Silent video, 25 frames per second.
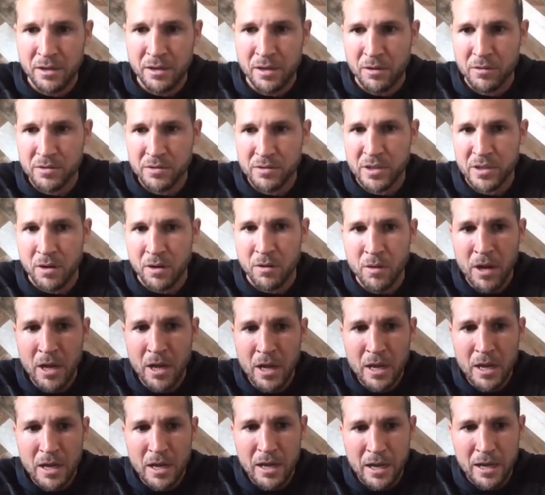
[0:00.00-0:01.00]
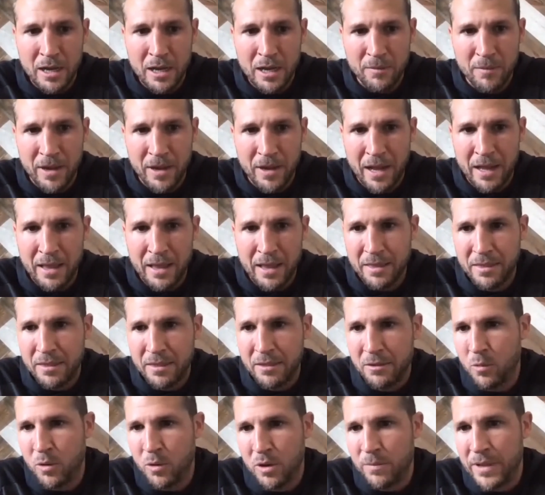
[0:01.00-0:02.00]
So
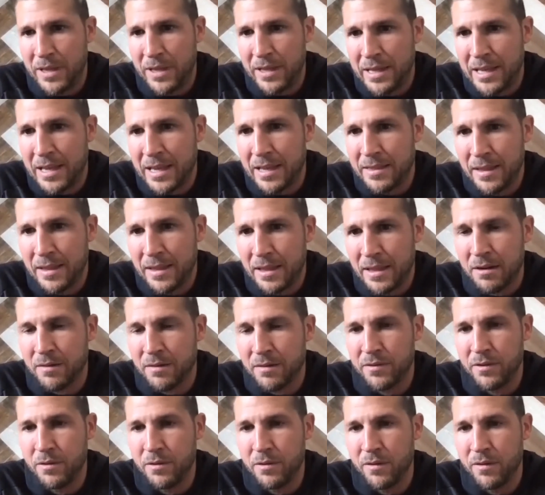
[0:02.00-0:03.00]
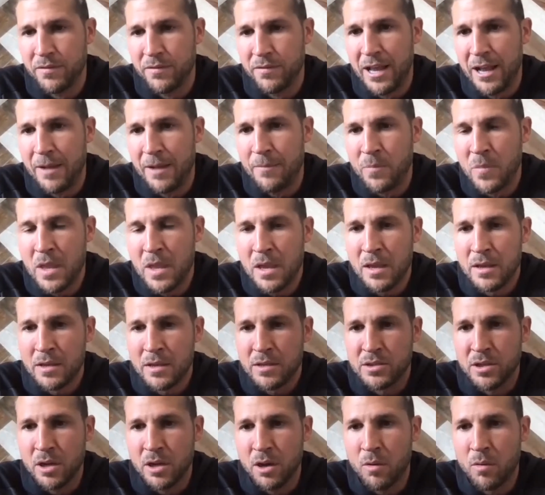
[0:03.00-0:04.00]
you want to be getting the interview of that.
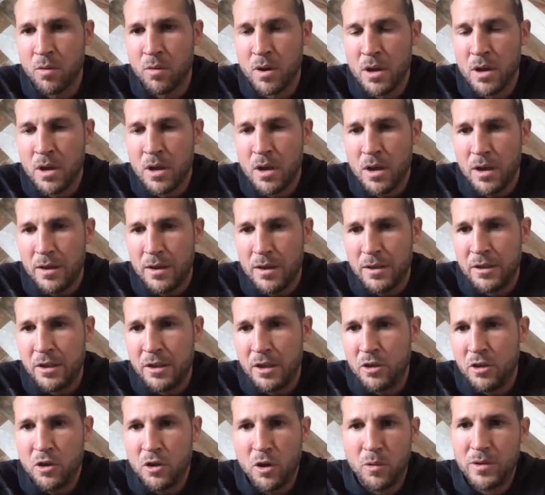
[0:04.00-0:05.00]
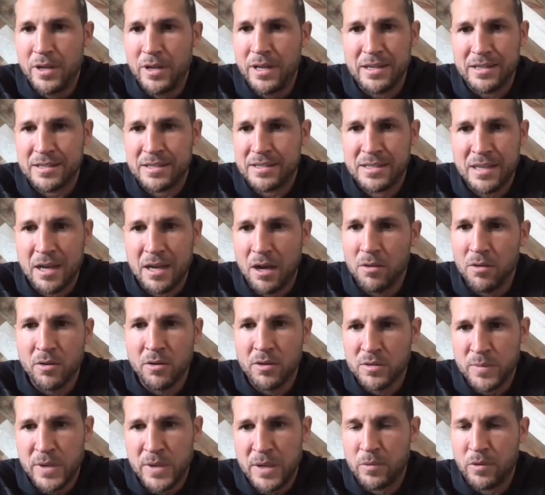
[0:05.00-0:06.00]
So you don't need to sell
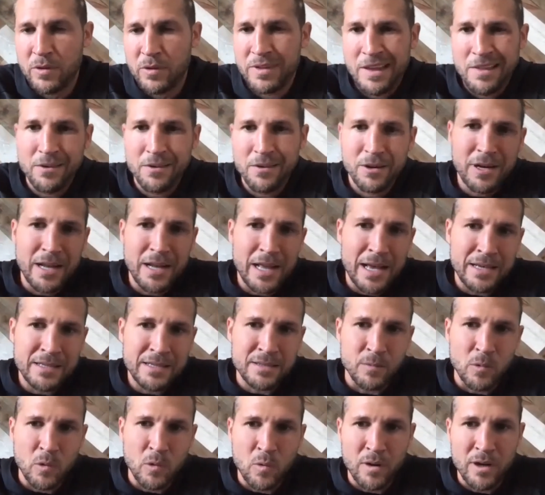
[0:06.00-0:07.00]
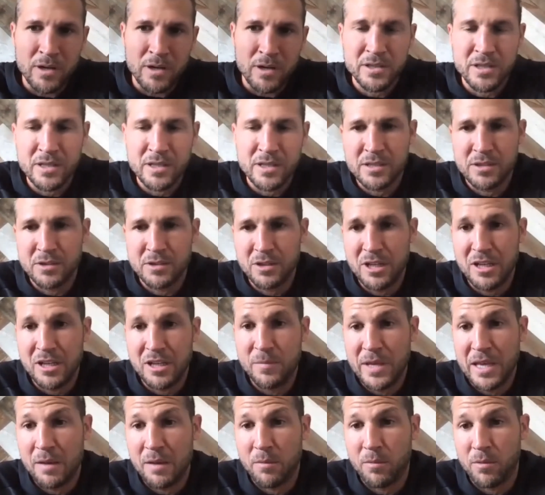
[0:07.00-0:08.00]
those people on that. They're going to ask some questions, and you need to
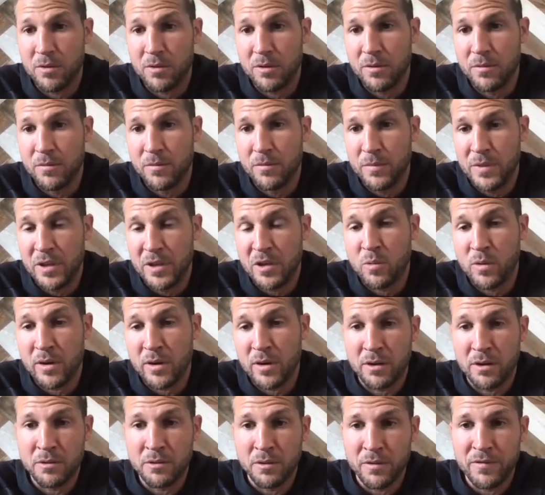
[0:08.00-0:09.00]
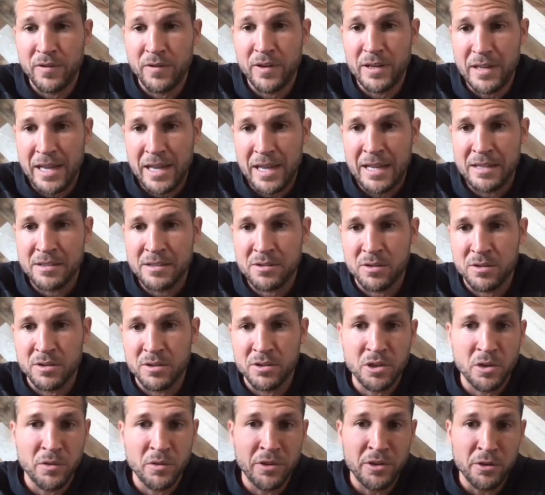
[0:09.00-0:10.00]
be able to be quick on your feet and answer to
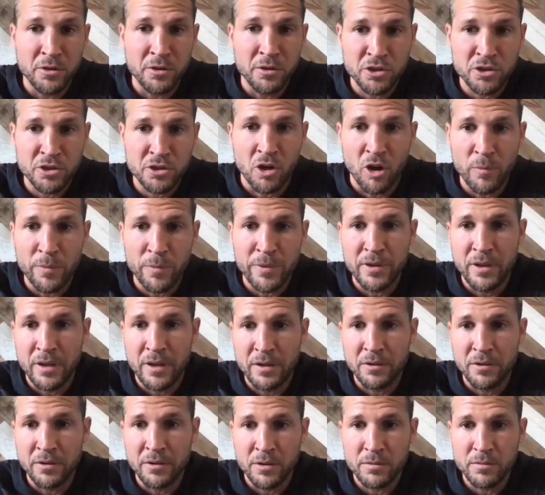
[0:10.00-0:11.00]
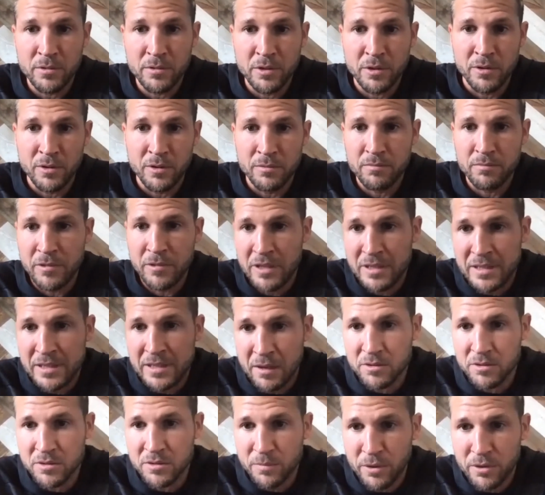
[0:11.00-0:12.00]
show that you're sharp and that you're an
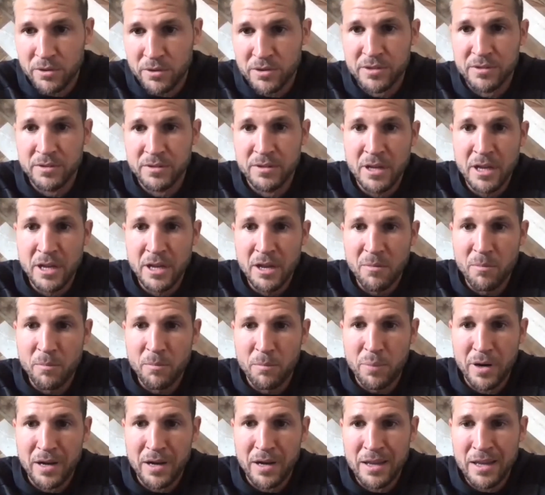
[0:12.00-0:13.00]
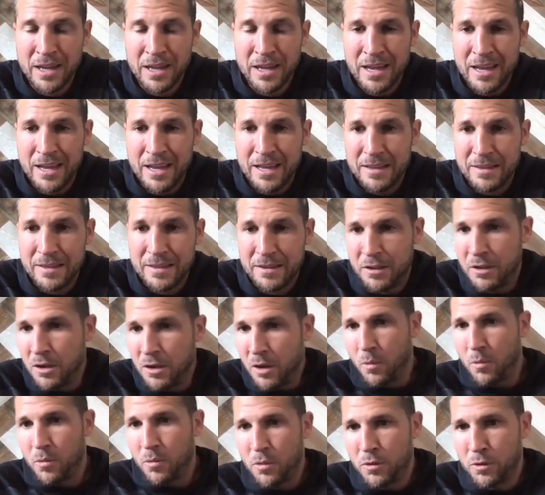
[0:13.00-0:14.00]
intelligent person. But
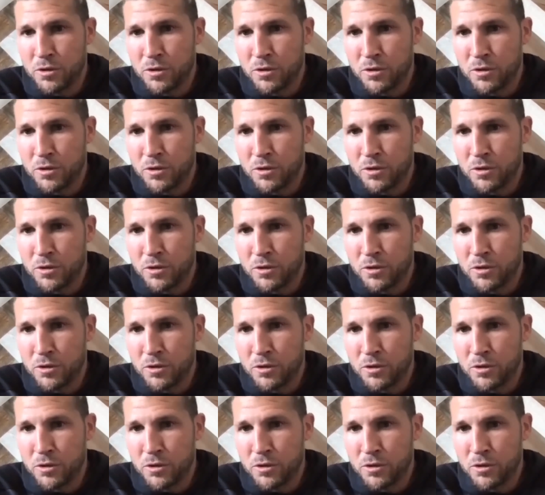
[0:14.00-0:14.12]
there's